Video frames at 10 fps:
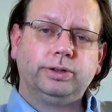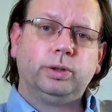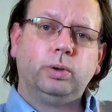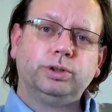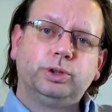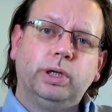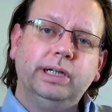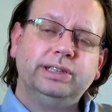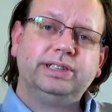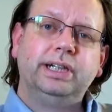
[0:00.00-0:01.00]
coil is trying
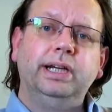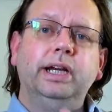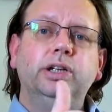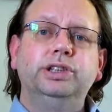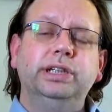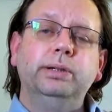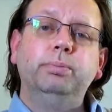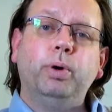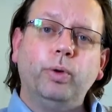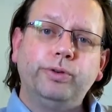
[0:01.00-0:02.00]
to send energy in
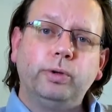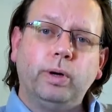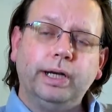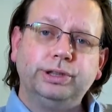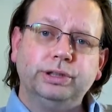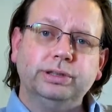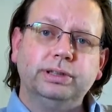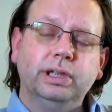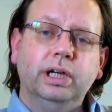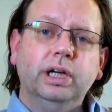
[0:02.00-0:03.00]
both
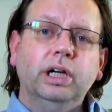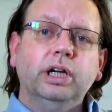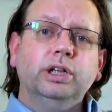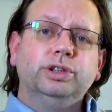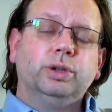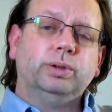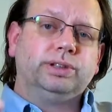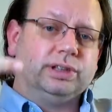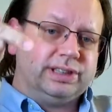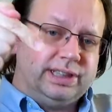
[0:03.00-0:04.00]
directions. So it's
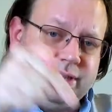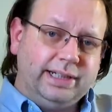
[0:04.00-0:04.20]
going to send